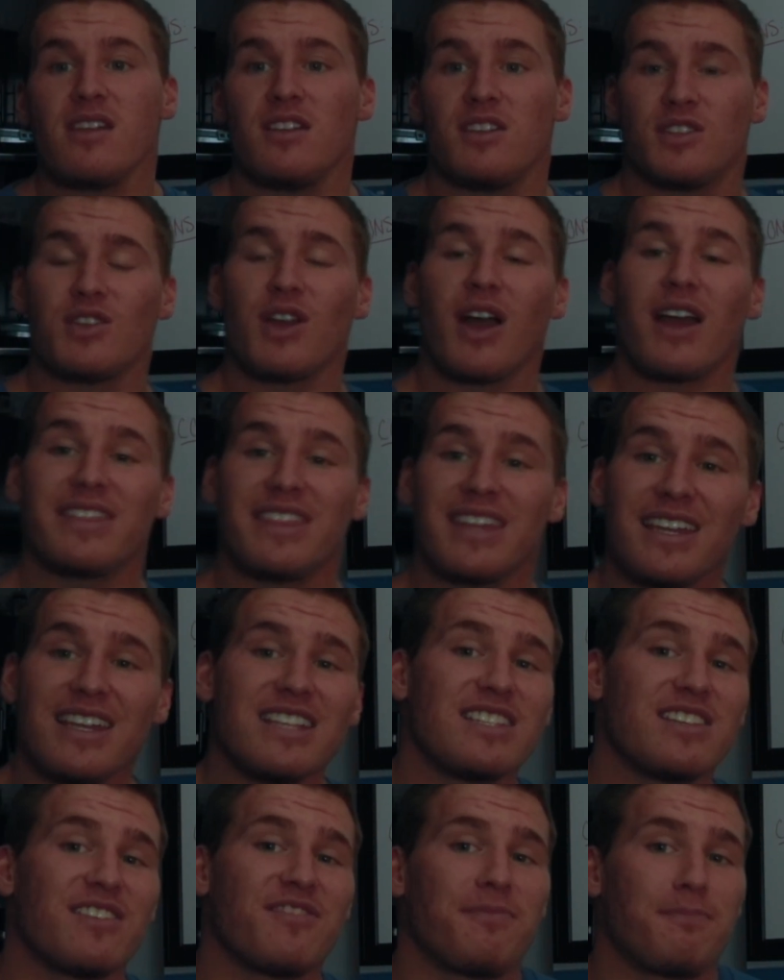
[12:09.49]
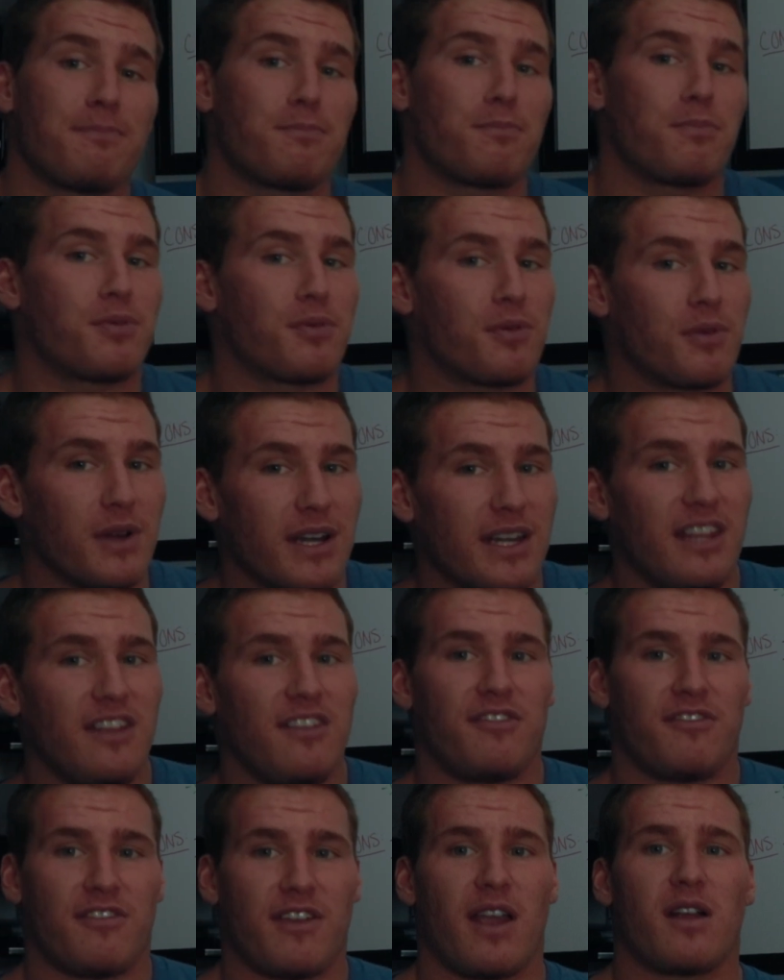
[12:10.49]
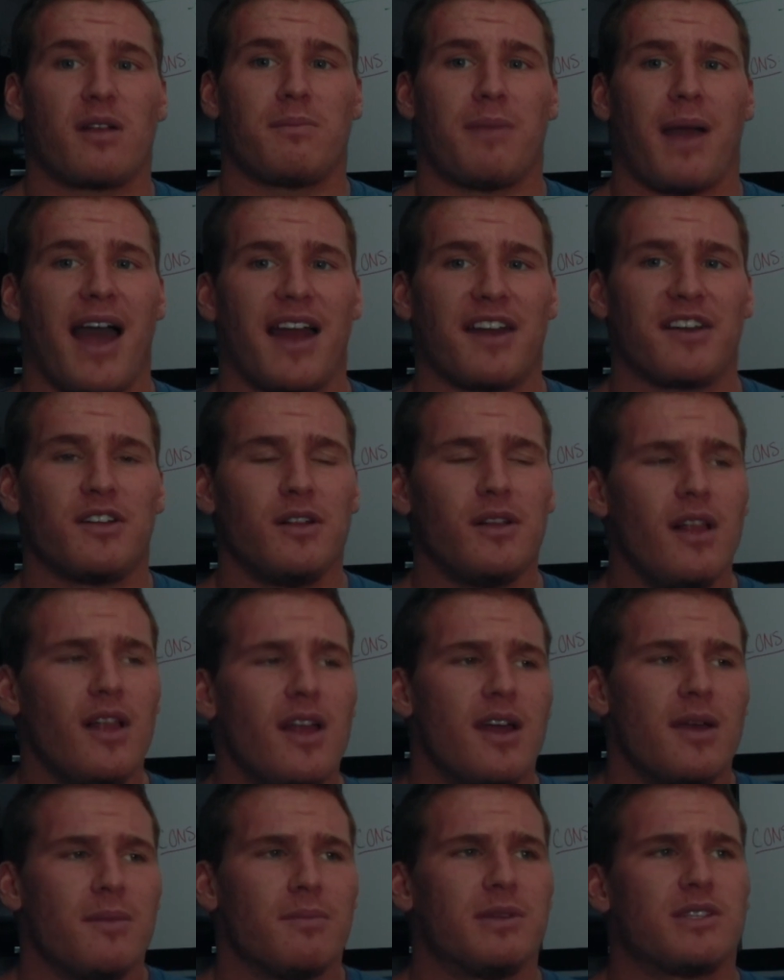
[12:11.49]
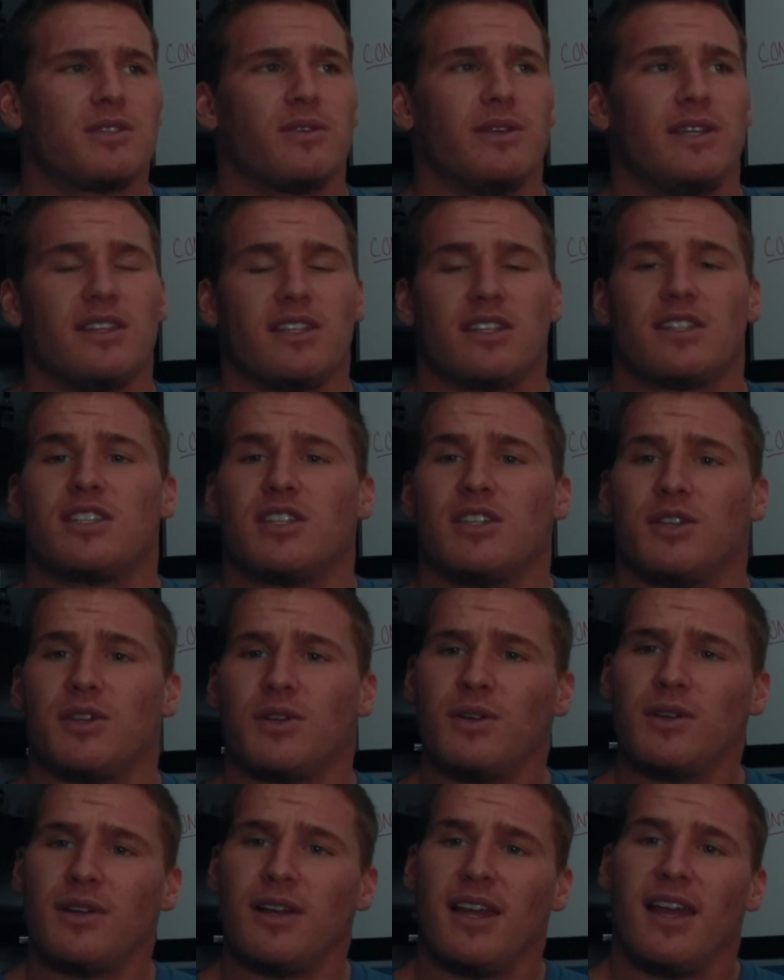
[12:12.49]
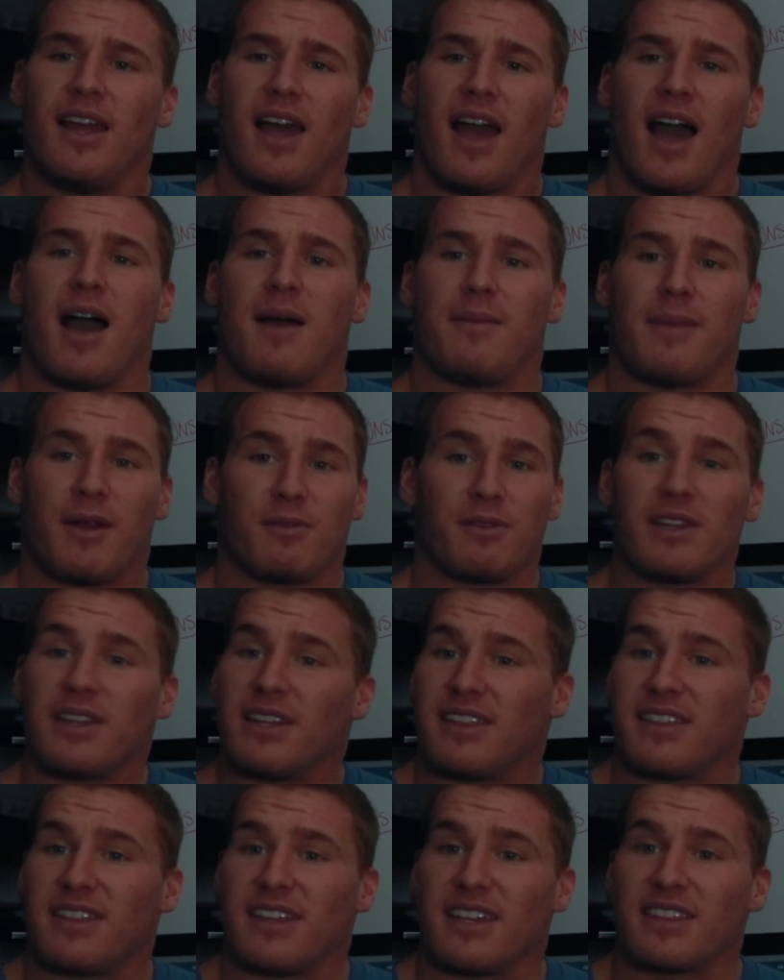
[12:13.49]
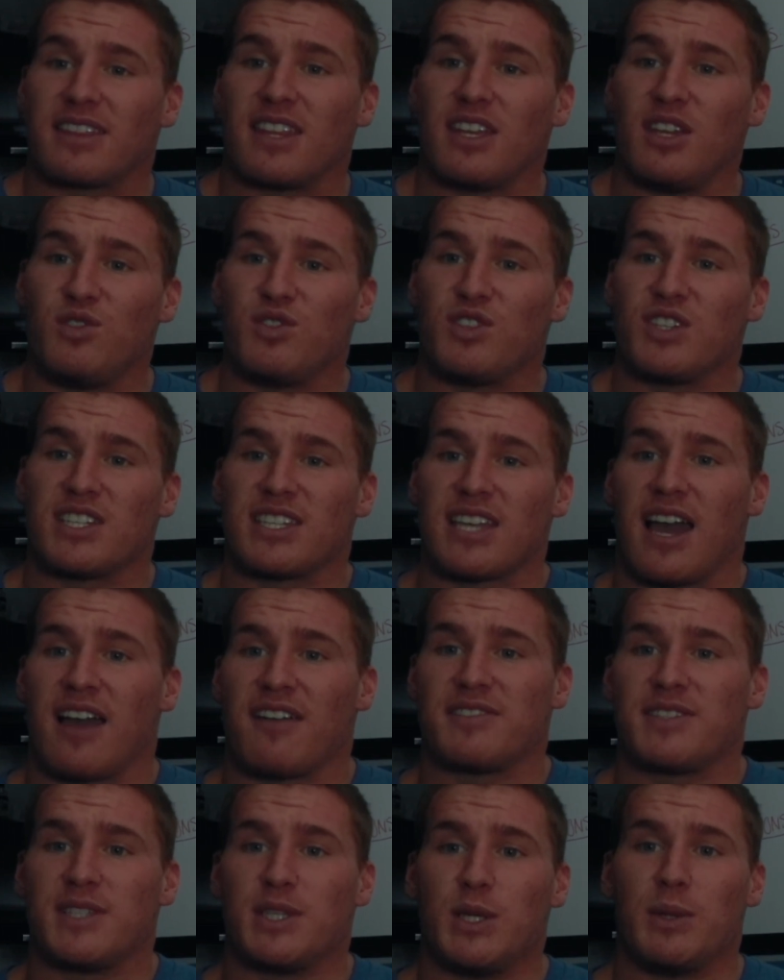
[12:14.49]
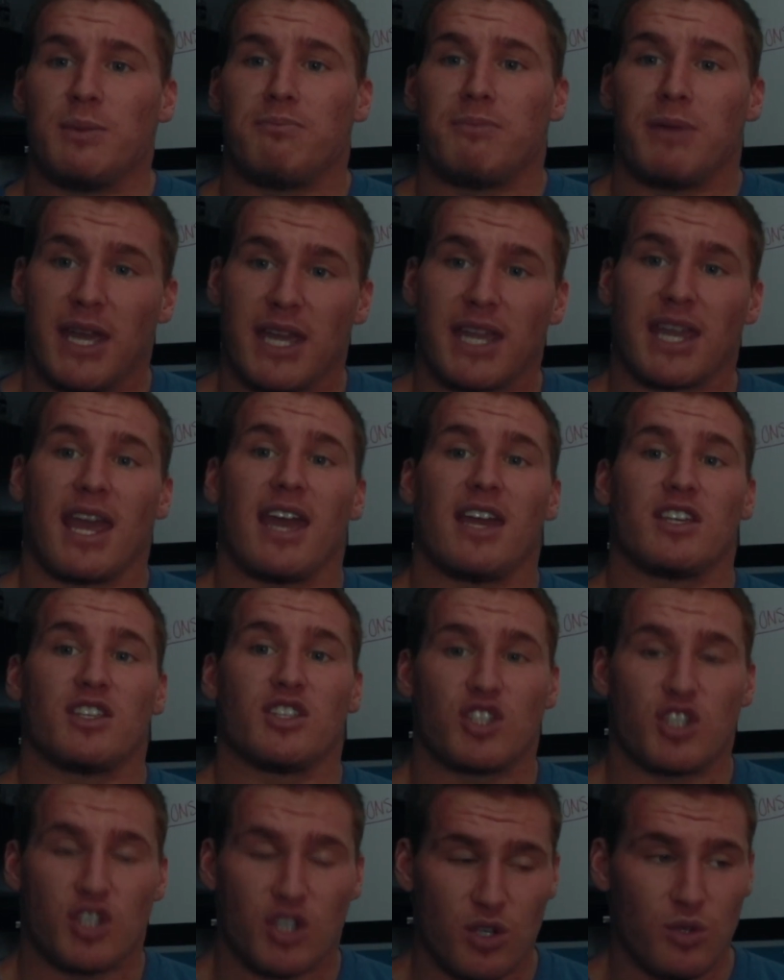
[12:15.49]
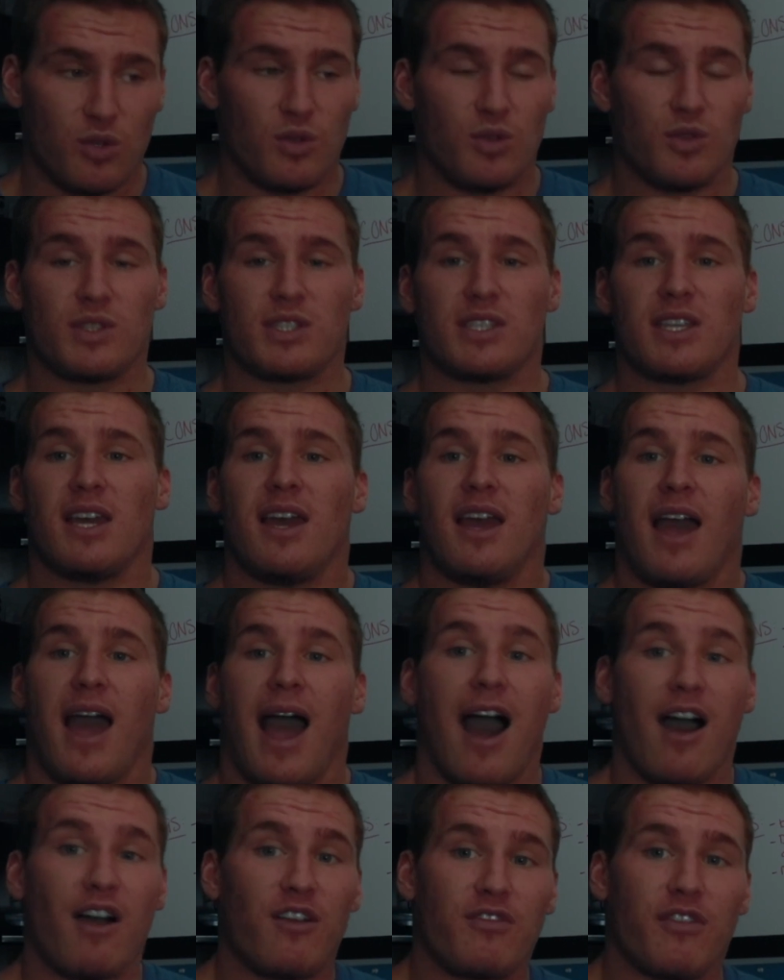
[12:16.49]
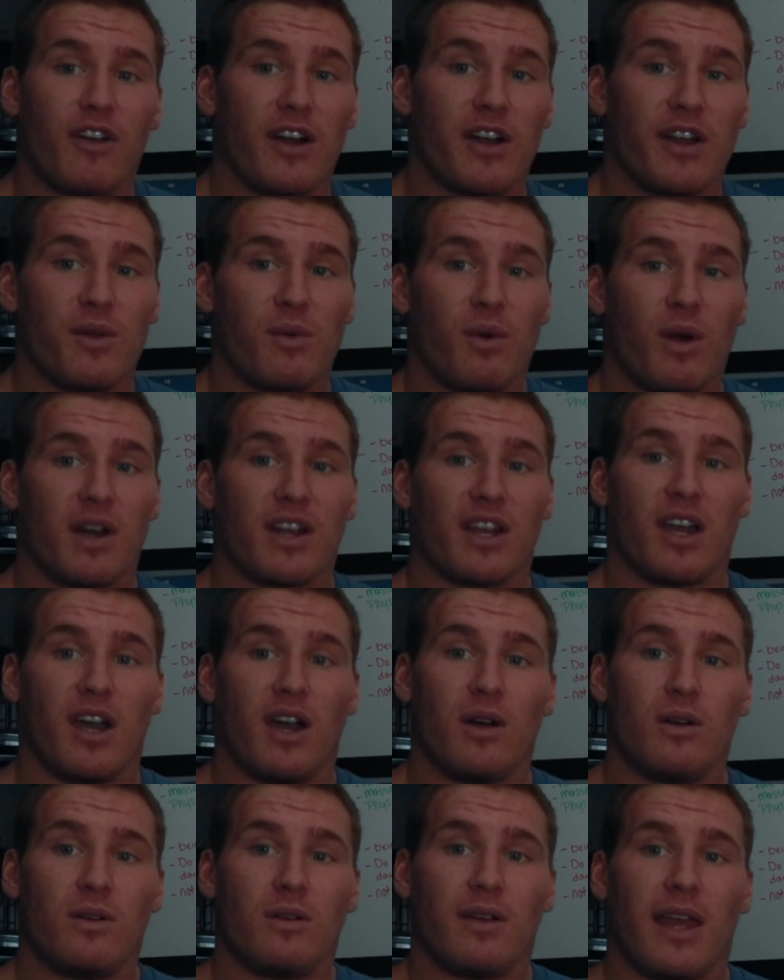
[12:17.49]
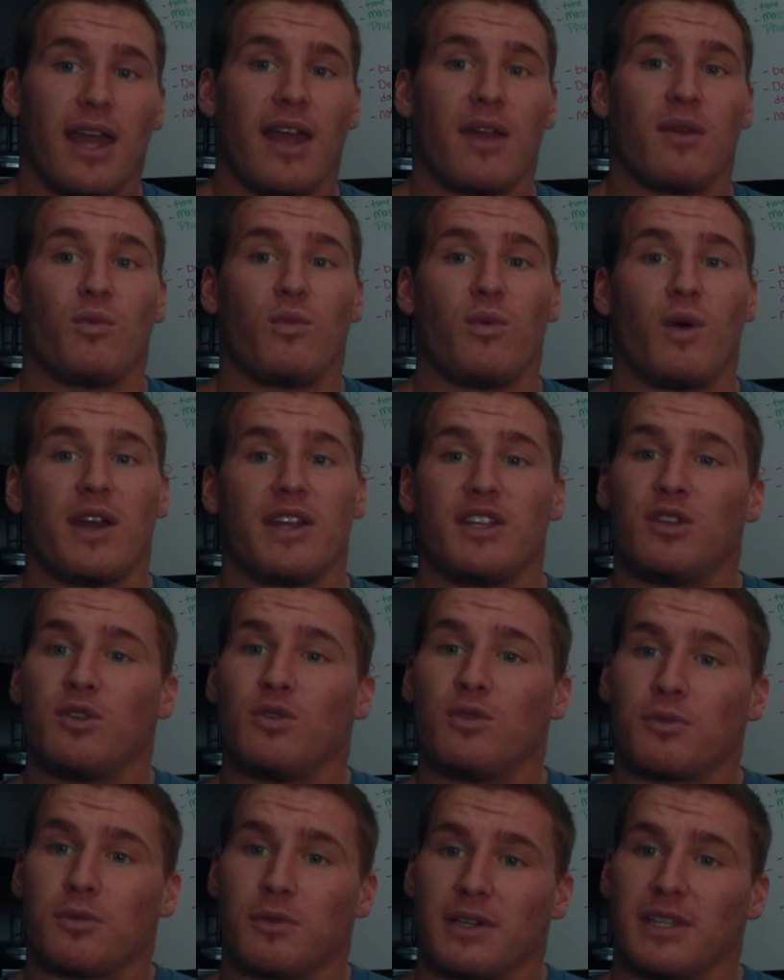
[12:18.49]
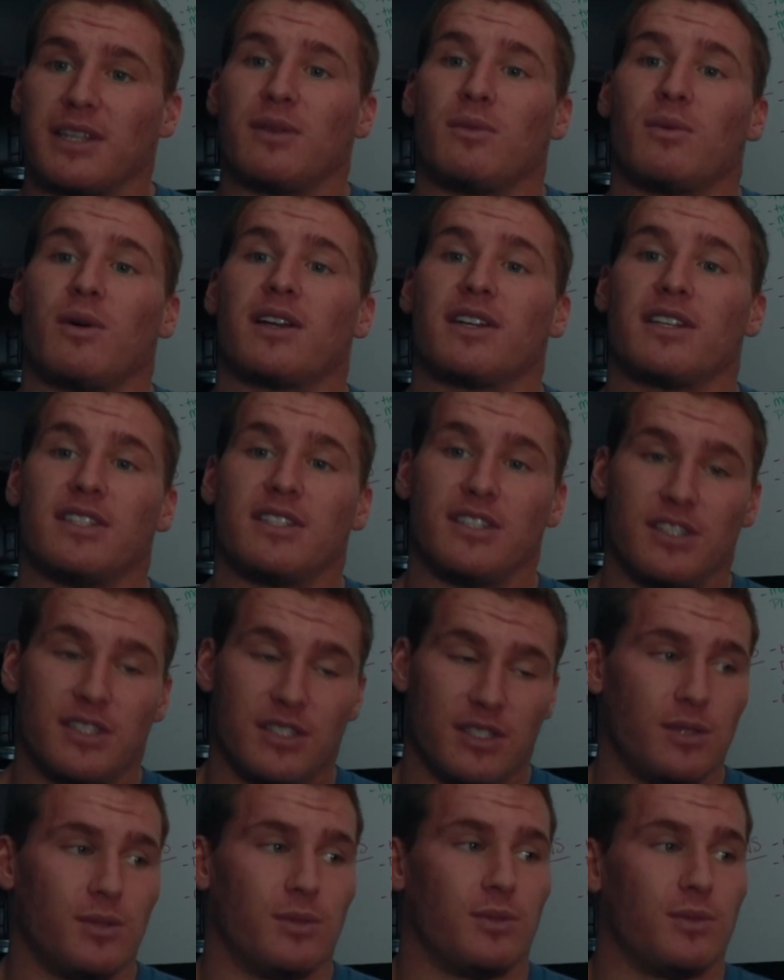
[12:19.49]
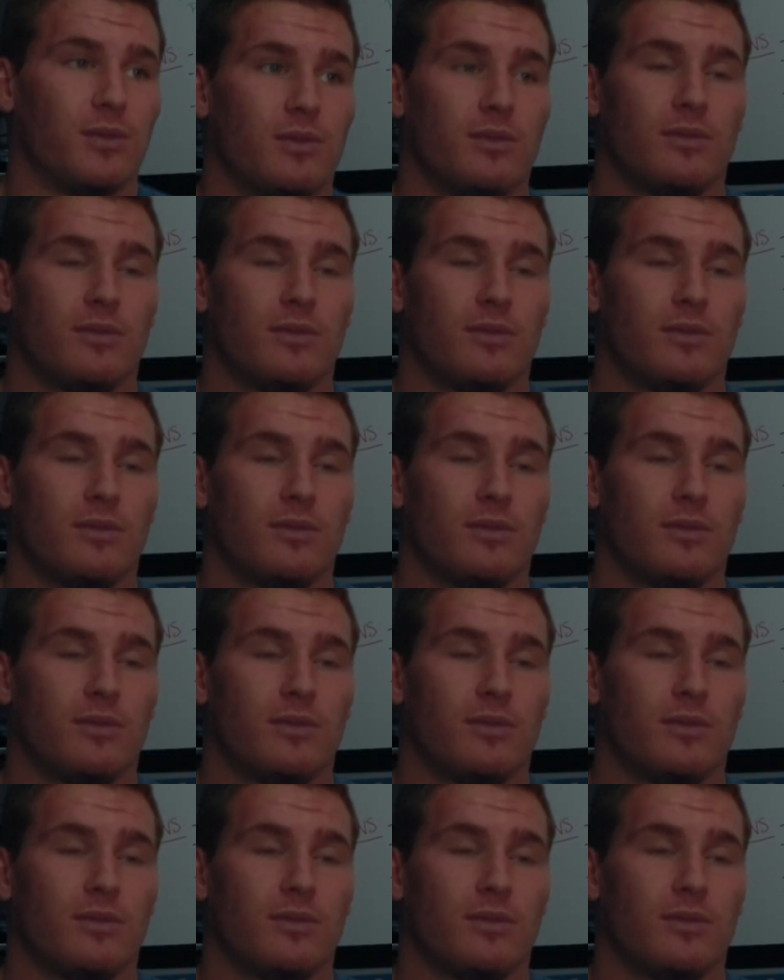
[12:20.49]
So I think it's a pretty fair battle between the two. I really think that you just have to pick and choose how far you want to go and what you really want to do.